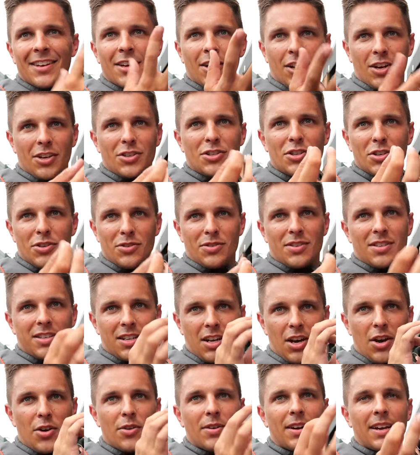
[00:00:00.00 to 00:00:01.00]
Because you
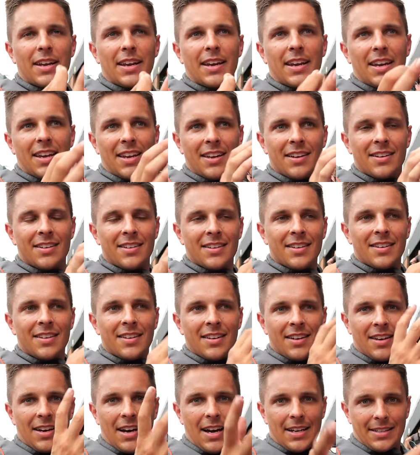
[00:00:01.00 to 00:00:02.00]
slowly
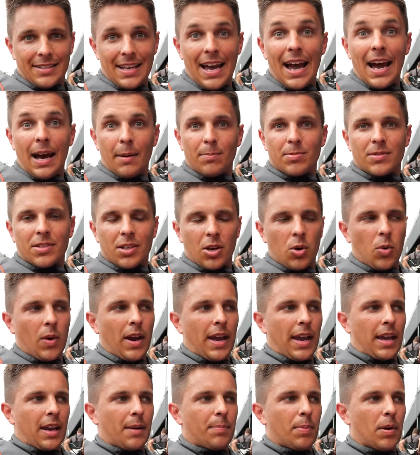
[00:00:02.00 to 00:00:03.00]
adapt
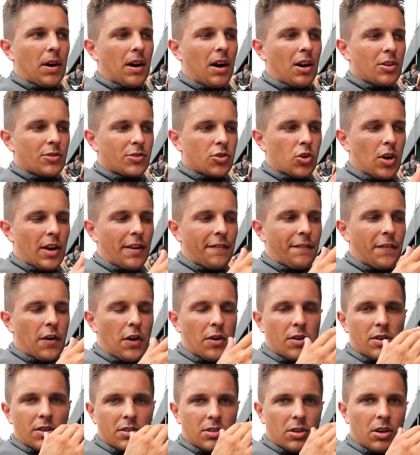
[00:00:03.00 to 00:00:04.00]
quick. But I was trying to
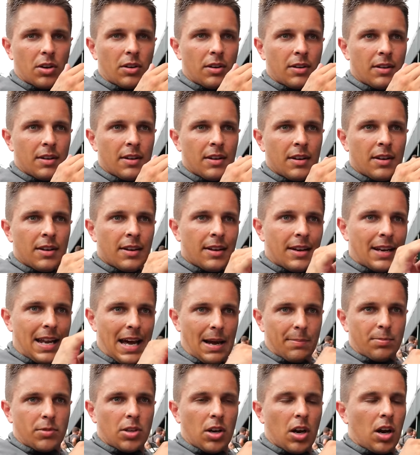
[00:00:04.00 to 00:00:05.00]
focus on
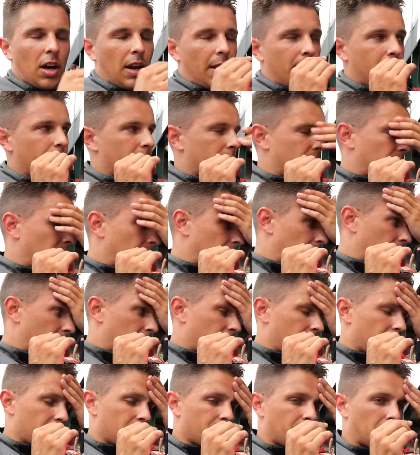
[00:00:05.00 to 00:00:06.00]
lap times and
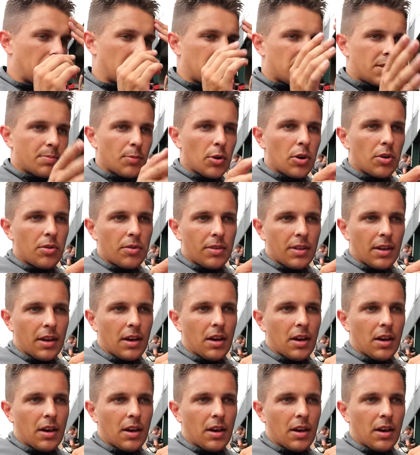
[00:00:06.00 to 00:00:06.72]
being smoother.